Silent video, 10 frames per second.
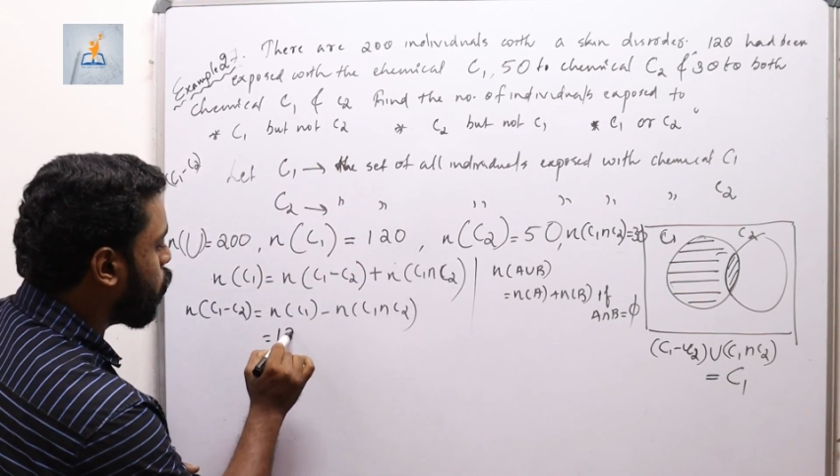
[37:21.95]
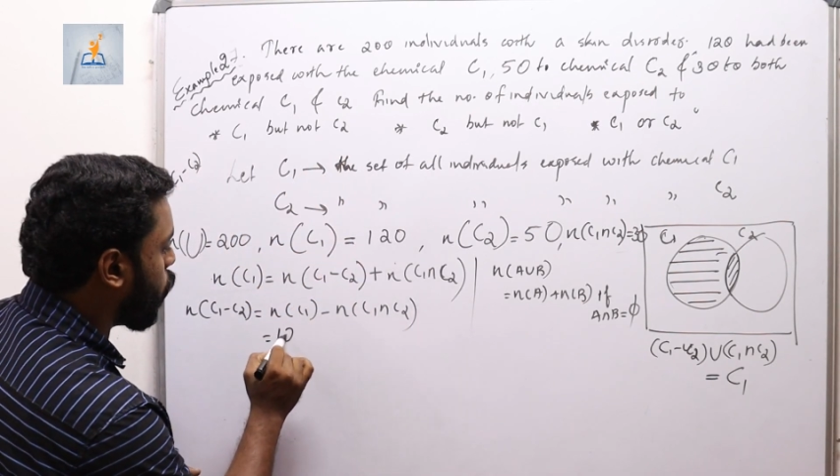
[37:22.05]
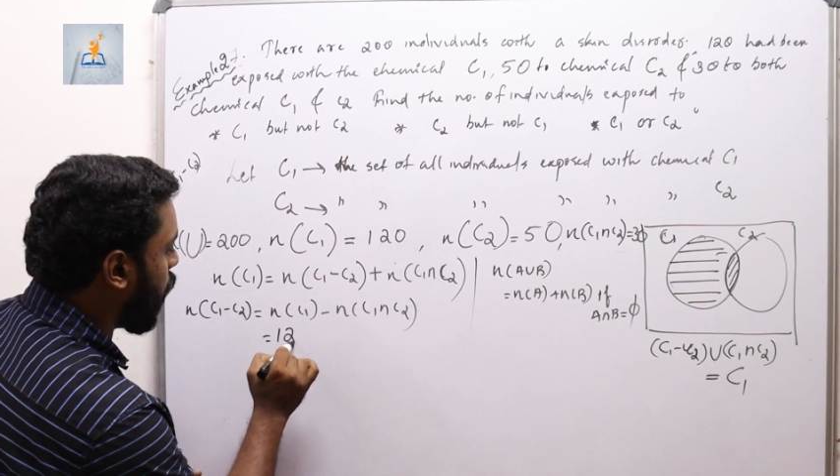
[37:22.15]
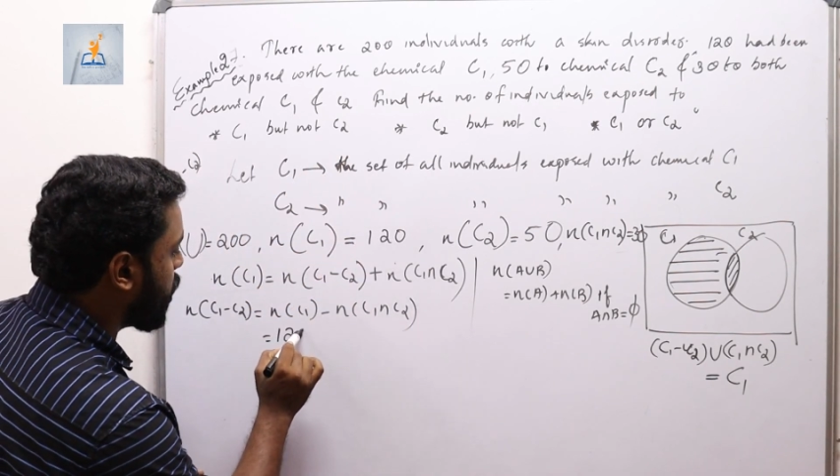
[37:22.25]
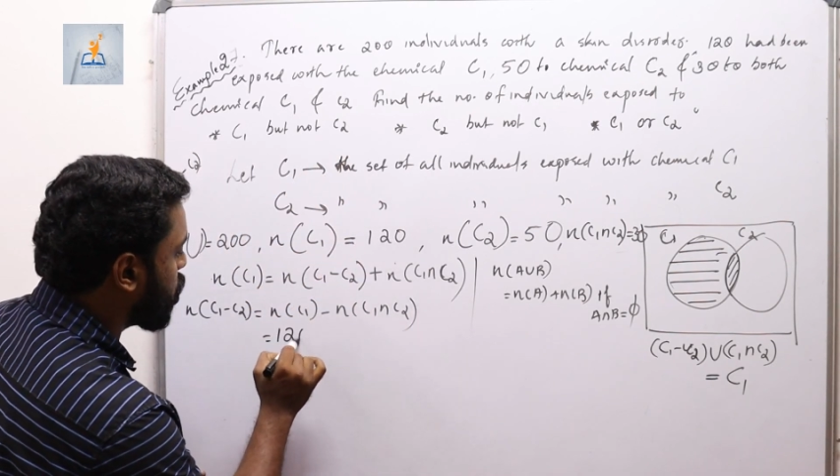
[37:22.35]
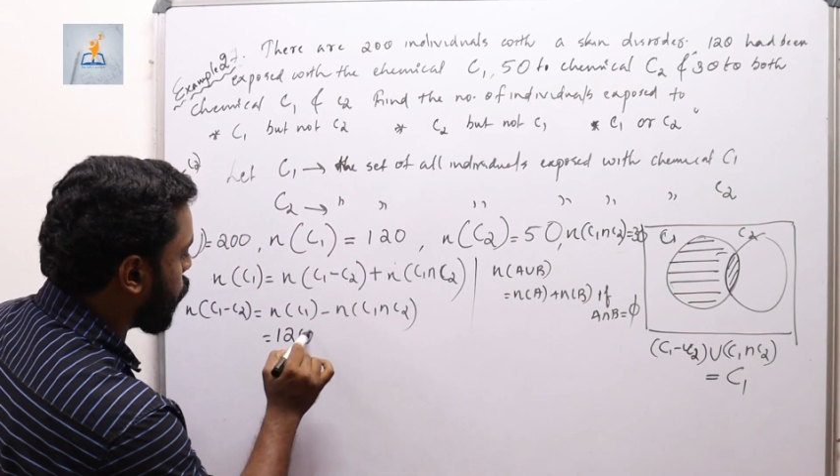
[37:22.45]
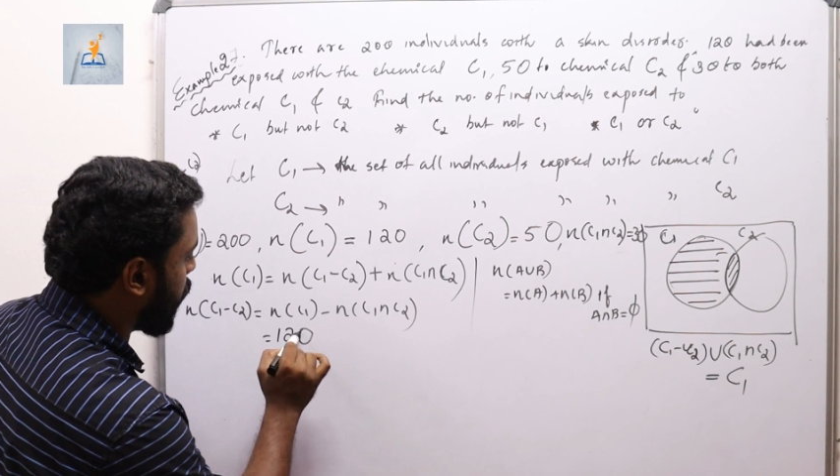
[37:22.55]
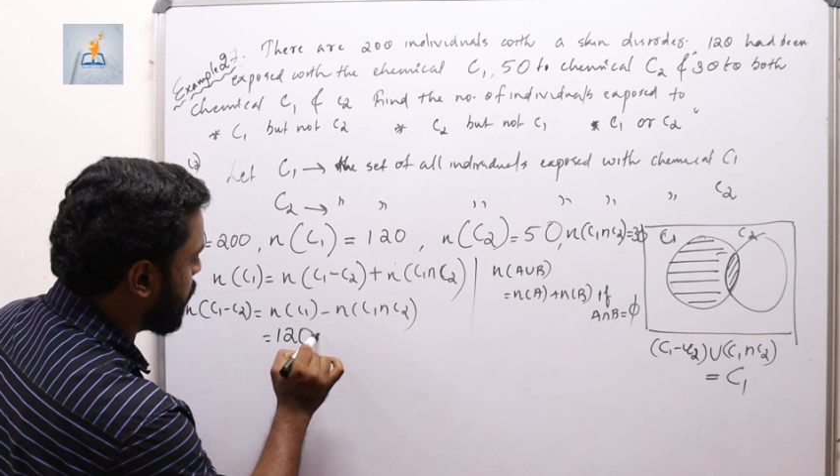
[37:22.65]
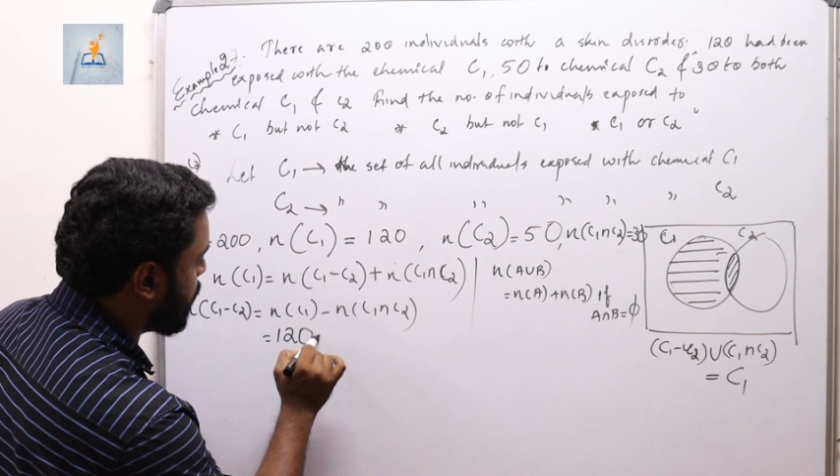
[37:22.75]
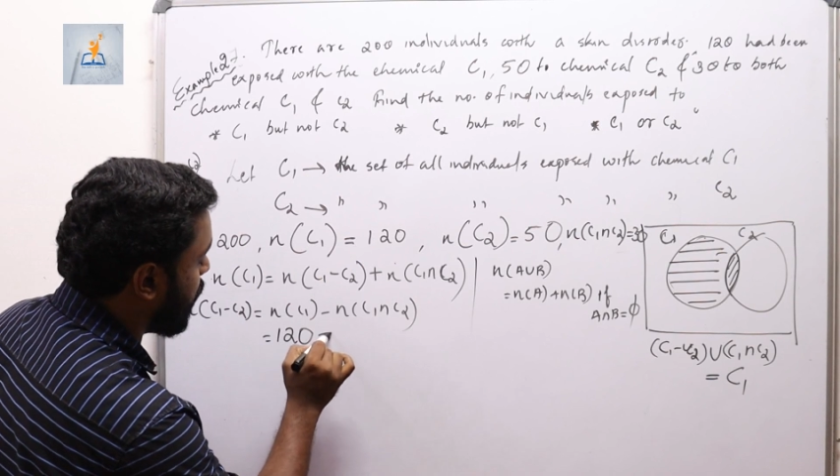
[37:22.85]

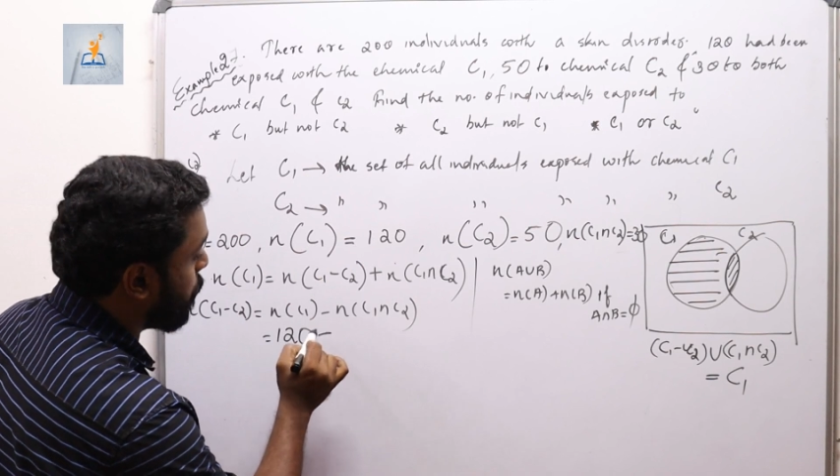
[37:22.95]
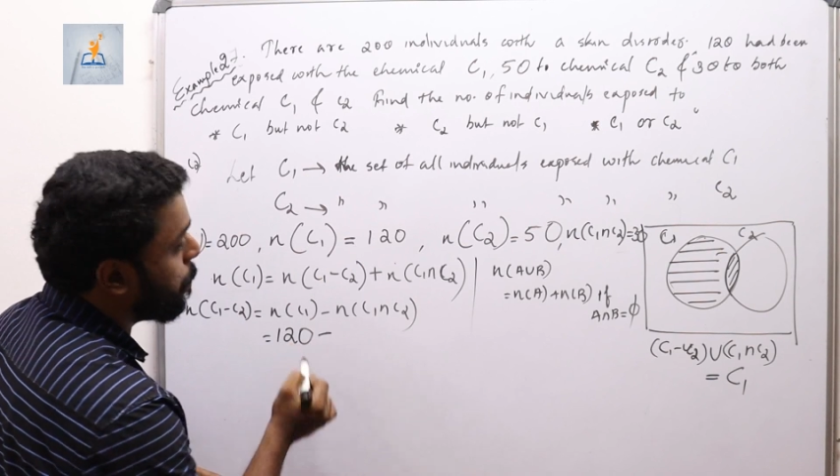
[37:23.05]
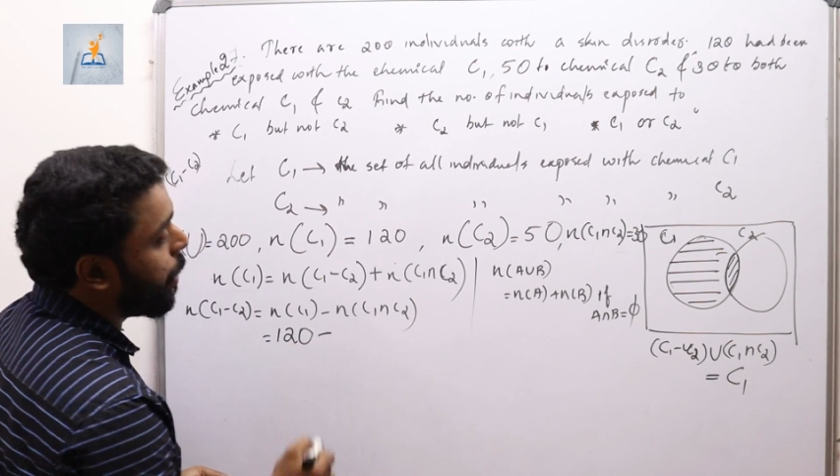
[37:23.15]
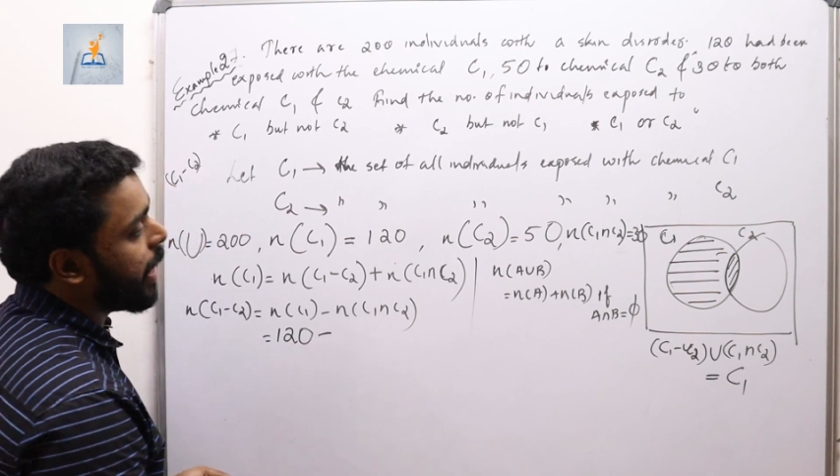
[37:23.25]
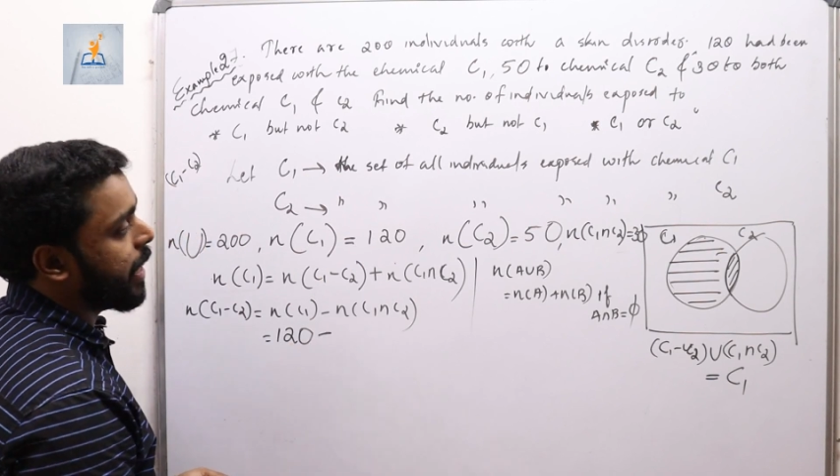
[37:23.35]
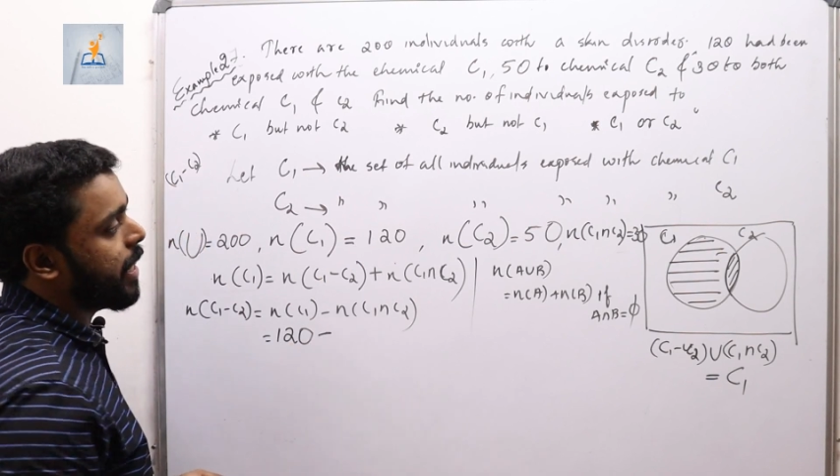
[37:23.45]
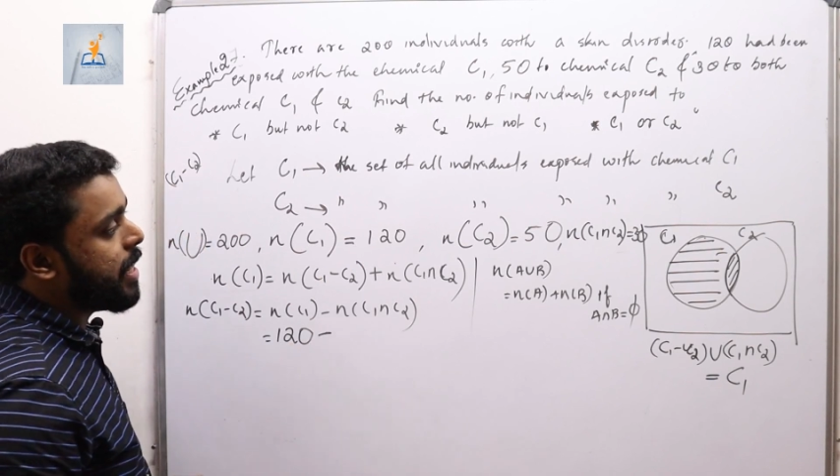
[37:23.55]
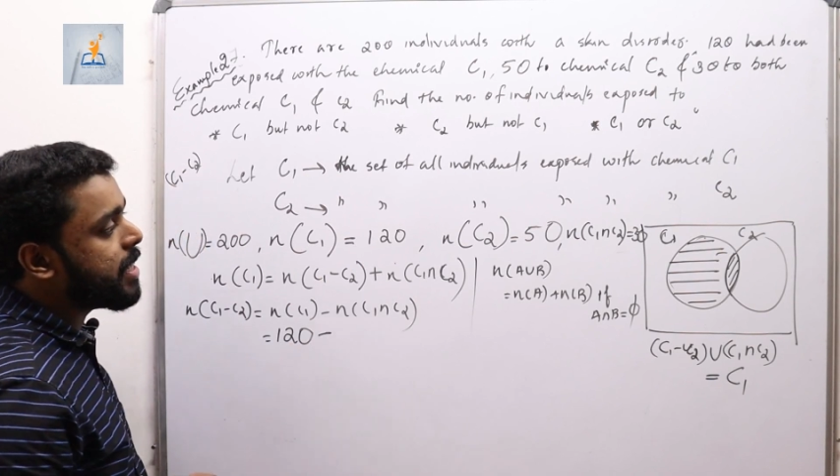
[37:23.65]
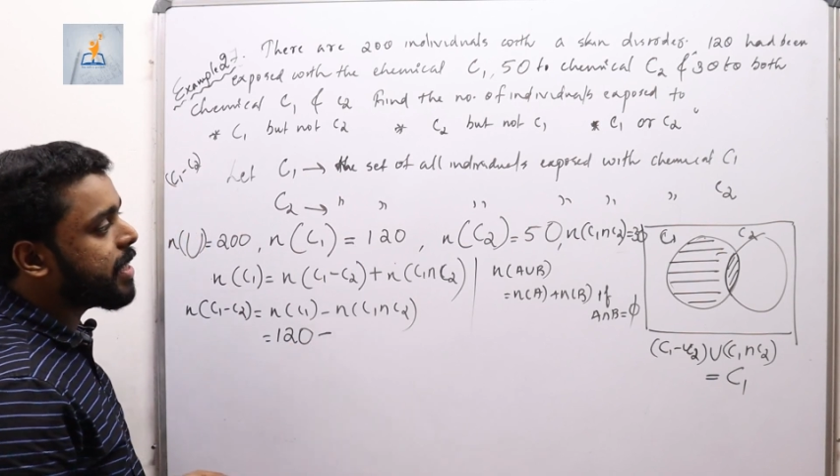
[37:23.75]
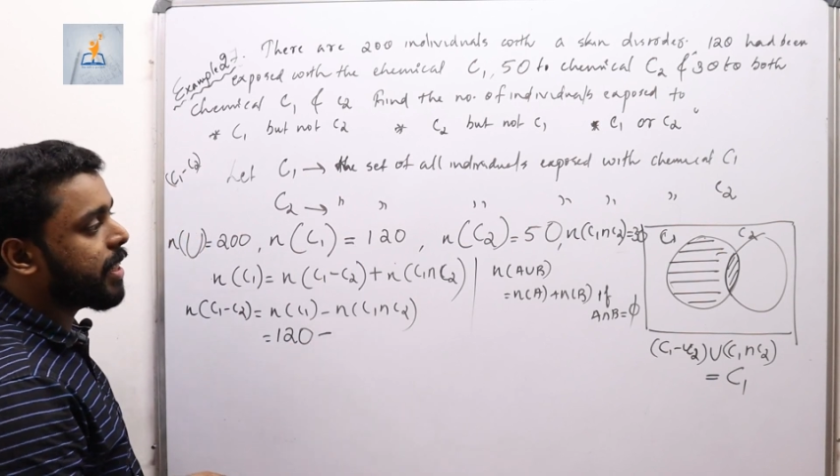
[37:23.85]
120
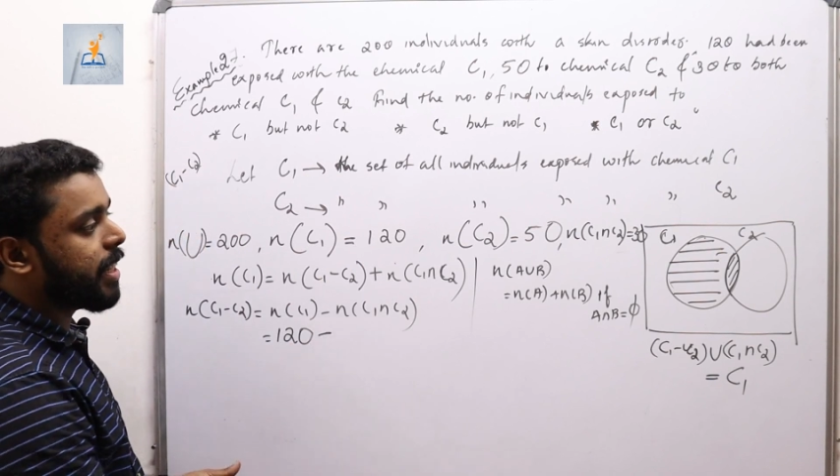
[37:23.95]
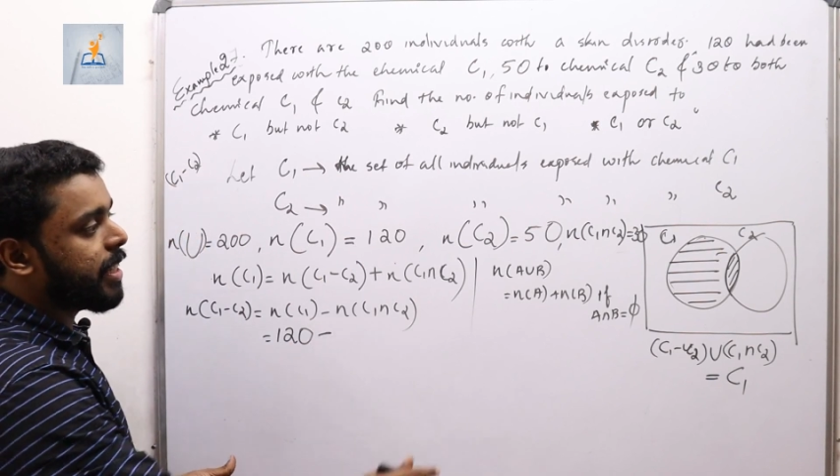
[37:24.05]
minus the